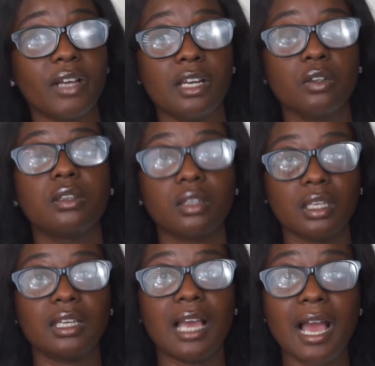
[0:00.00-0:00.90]
I don't
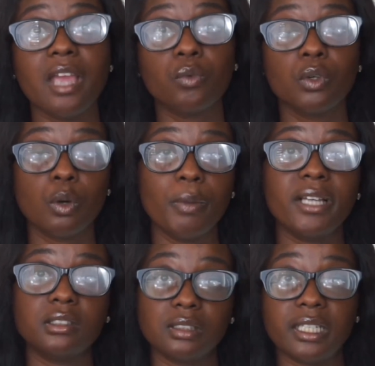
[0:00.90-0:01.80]
think I will go
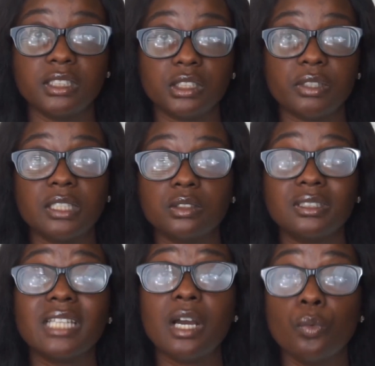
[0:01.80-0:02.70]
back to Nigeria to
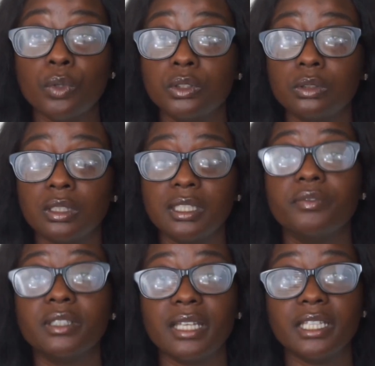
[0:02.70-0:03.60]
say I want to
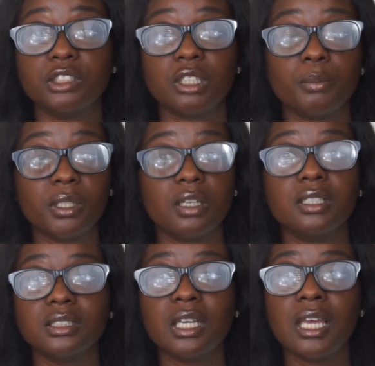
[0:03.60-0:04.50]
live in Nigeria, because